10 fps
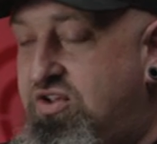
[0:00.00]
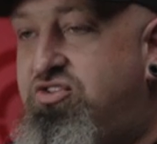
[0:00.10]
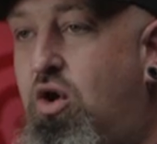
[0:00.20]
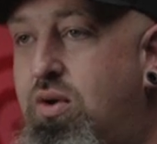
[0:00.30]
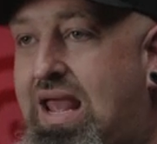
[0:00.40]
you
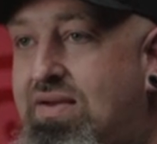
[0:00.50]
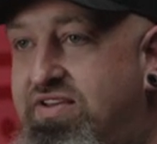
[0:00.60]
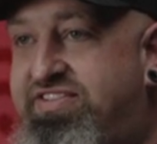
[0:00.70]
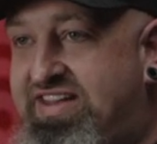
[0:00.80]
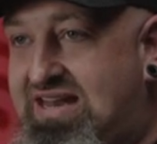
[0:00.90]
don't have
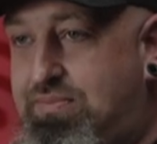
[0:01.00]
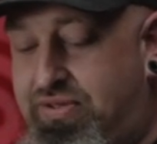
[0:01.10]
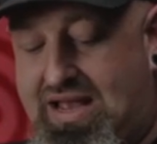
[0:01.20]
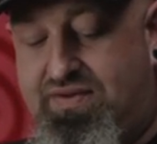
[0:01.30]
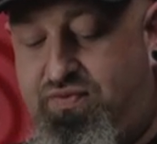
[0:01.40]
a steady
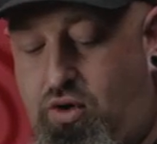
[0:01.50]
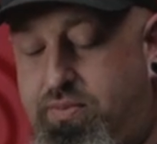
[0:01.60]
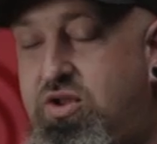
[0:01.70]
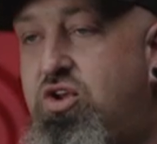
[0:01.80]
platform,